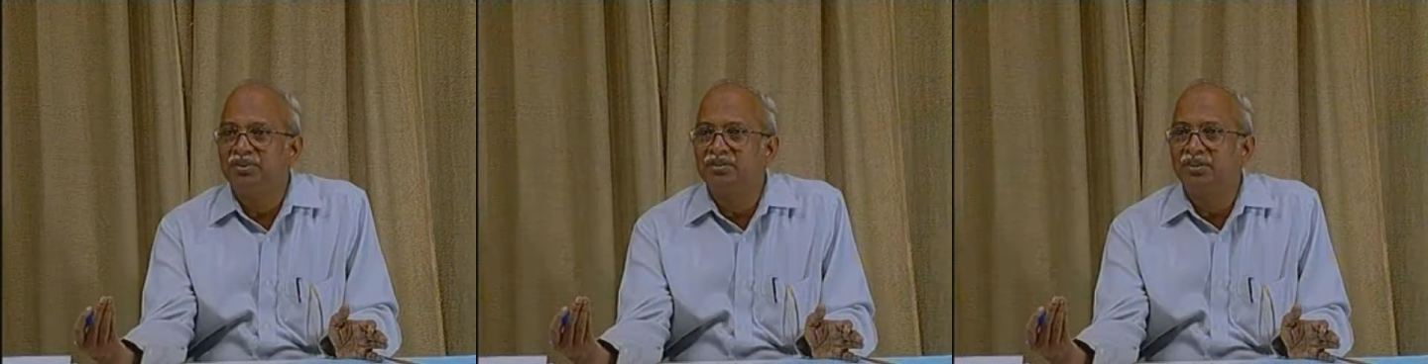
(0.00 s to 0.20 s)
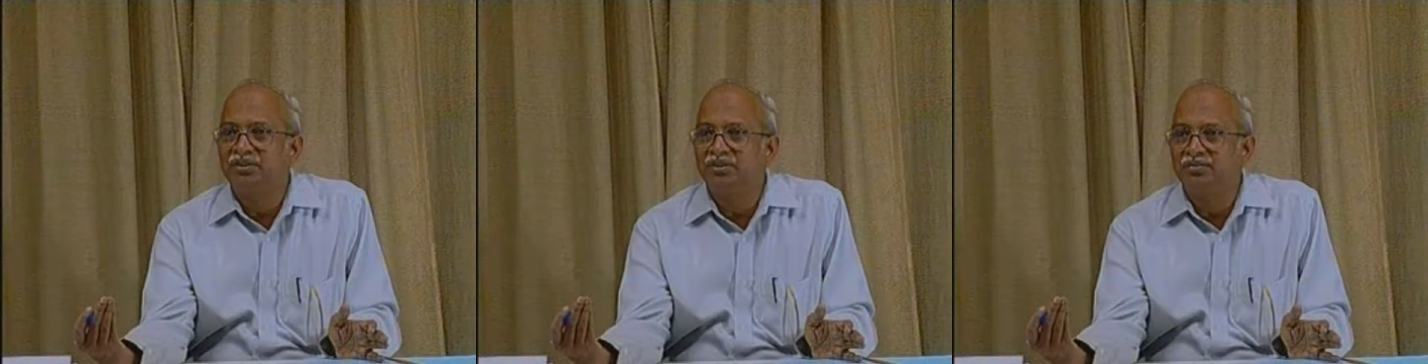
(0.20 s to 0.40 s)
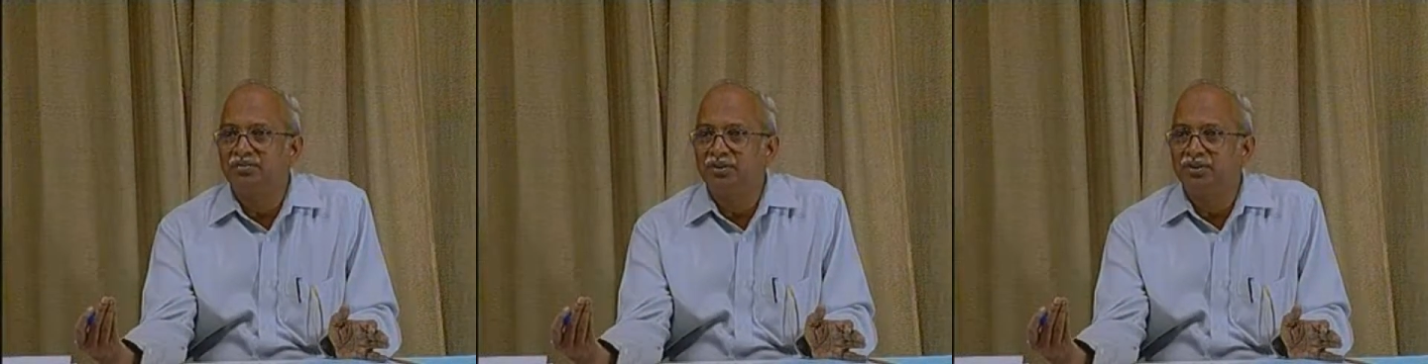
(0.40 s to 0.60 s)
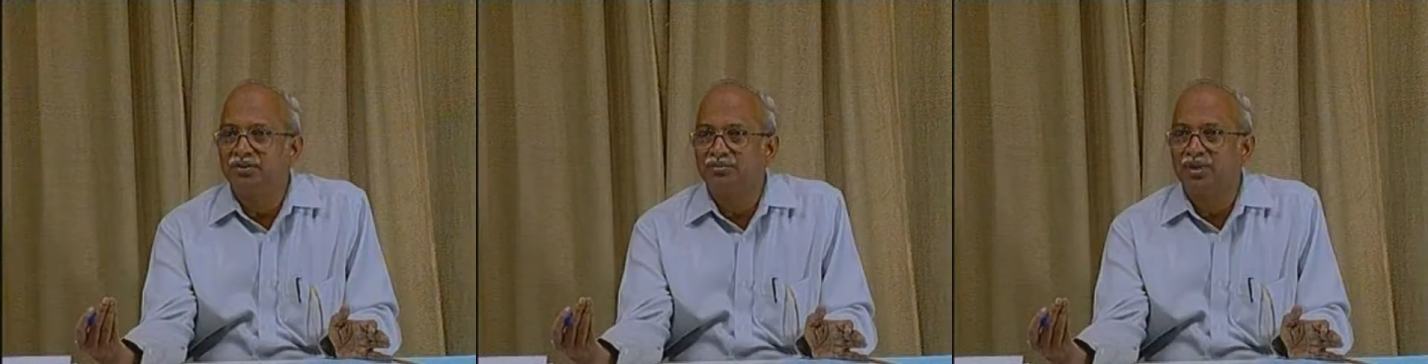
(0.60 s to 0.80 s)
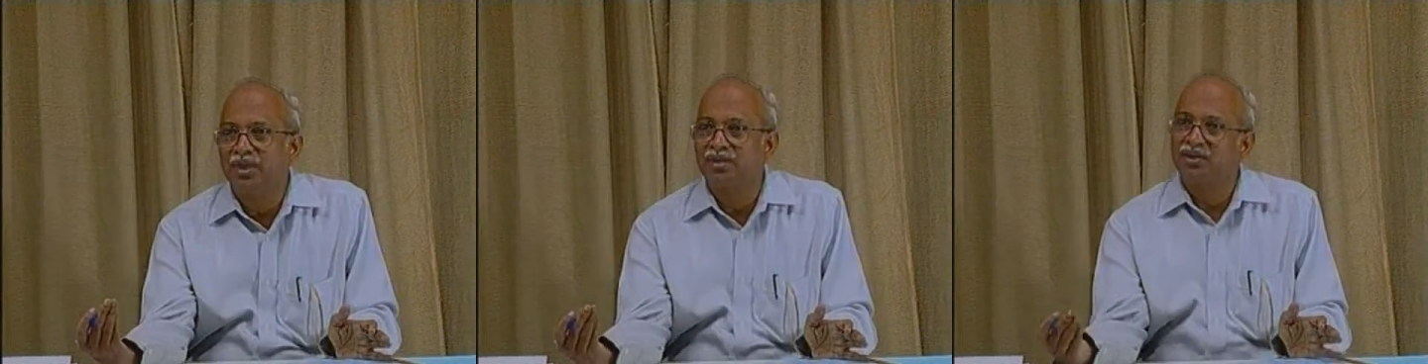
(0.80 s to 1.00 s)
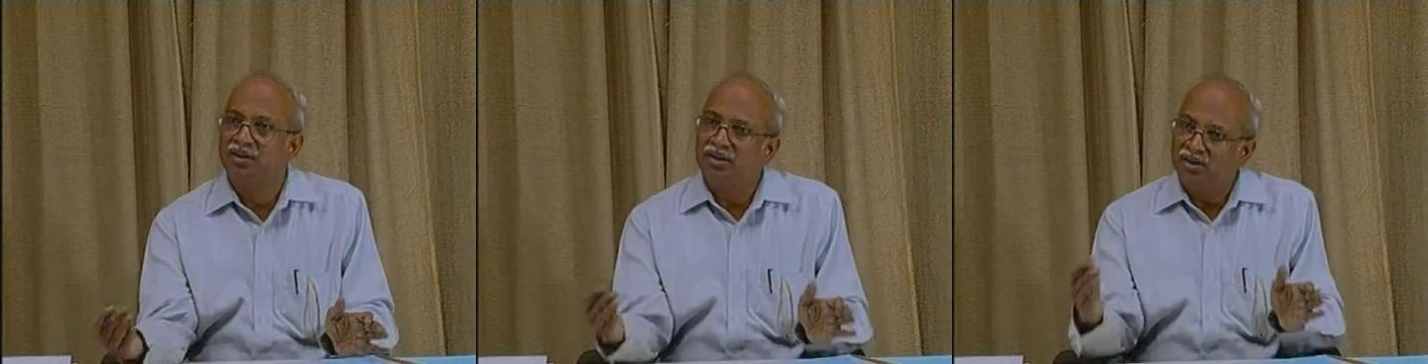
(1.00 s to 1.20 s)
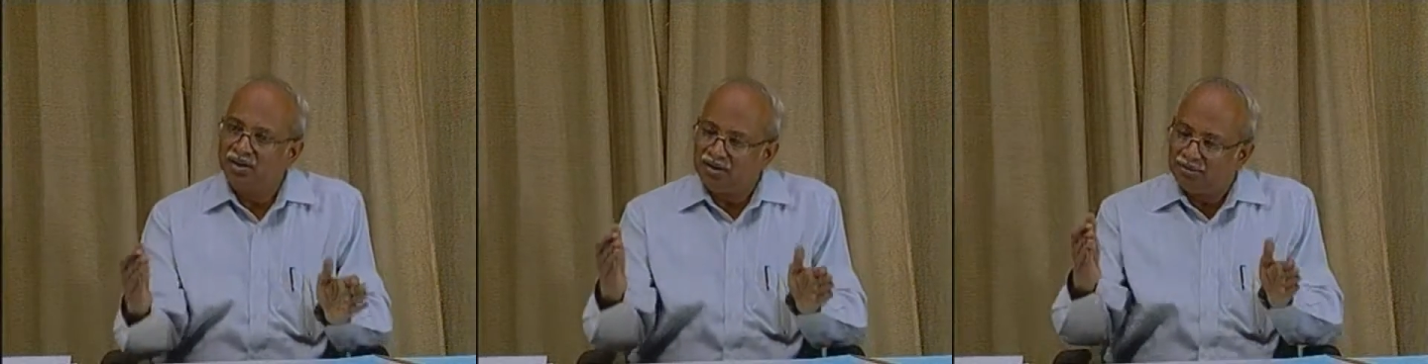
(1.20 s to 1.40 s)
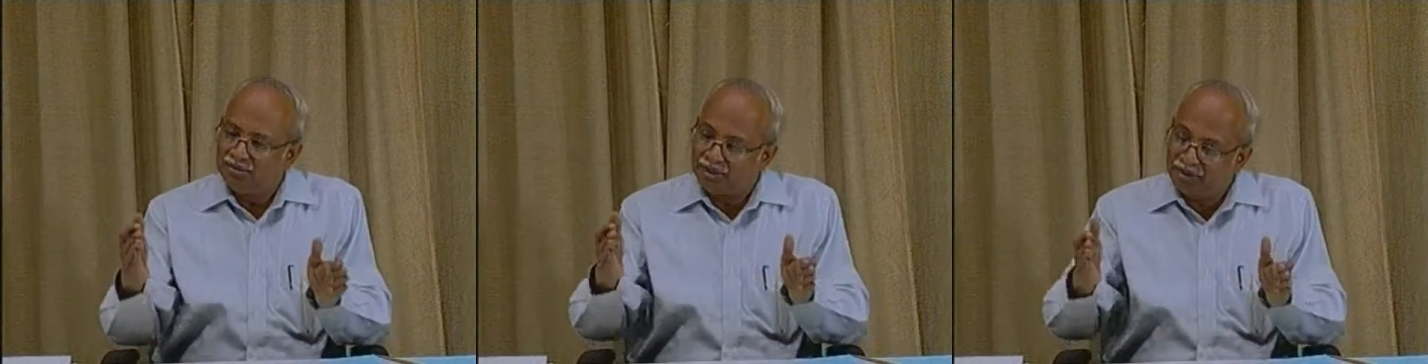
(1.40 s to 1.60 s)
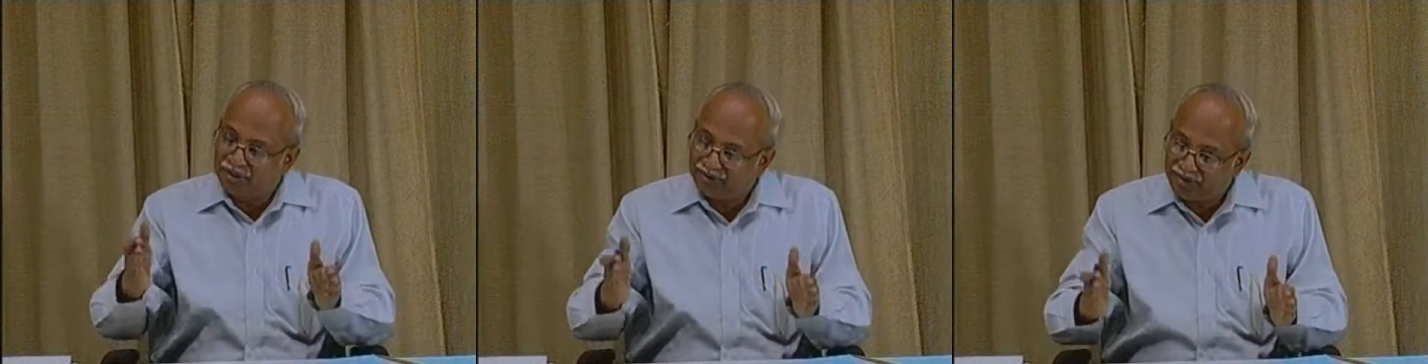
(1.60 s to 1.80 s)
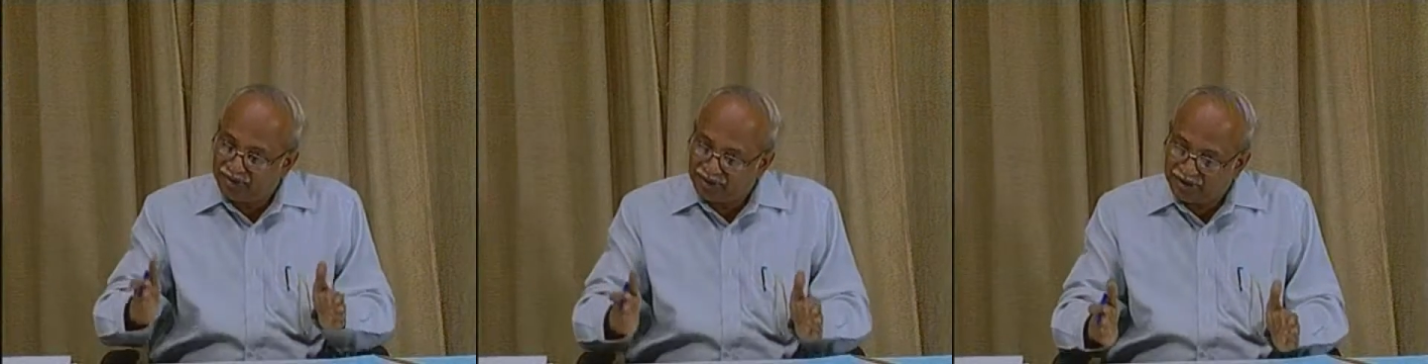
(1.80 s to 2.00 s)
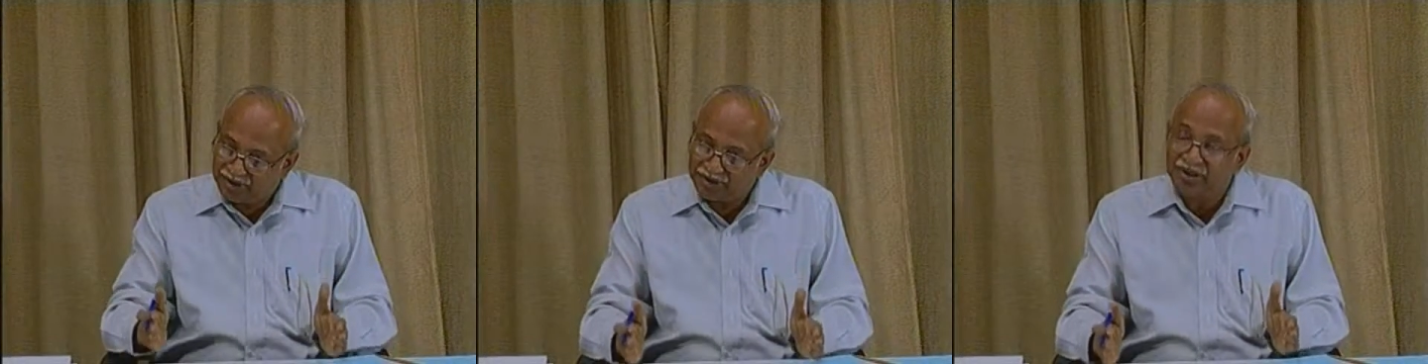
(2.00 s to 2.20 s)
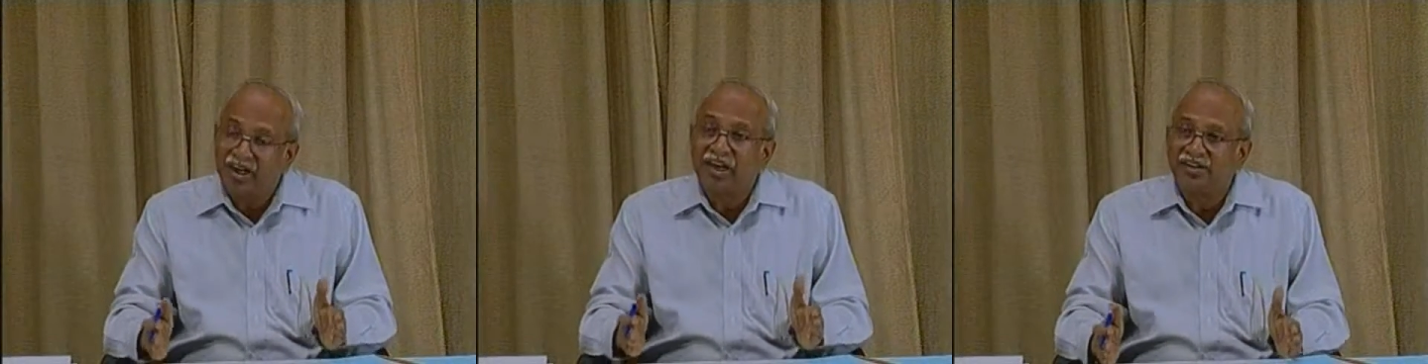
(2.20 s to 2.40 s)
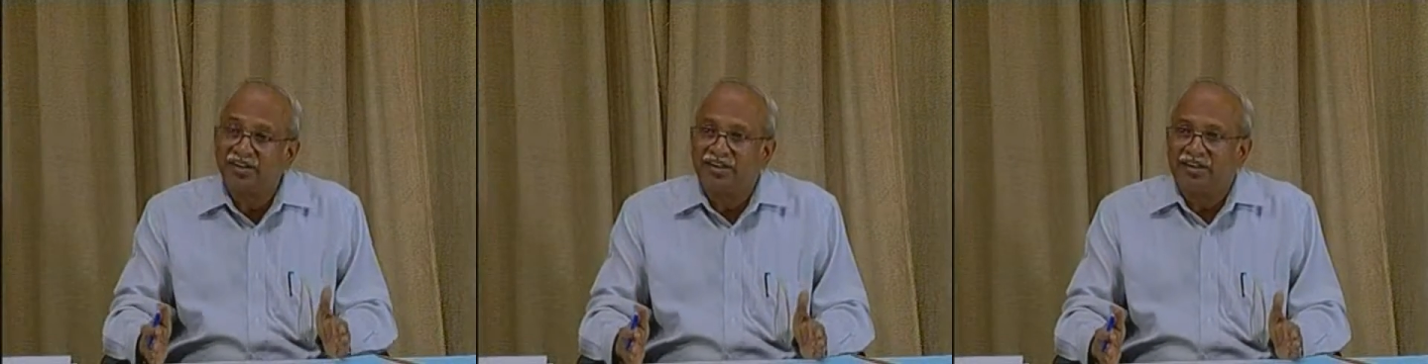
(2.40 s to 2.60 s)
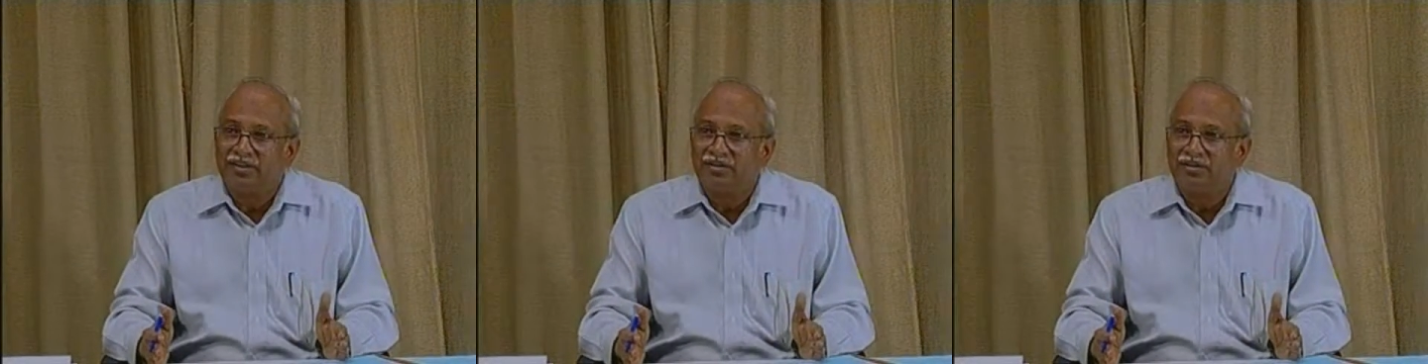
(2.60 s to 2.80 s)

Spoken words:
the other fellow's mark, but if it is 100,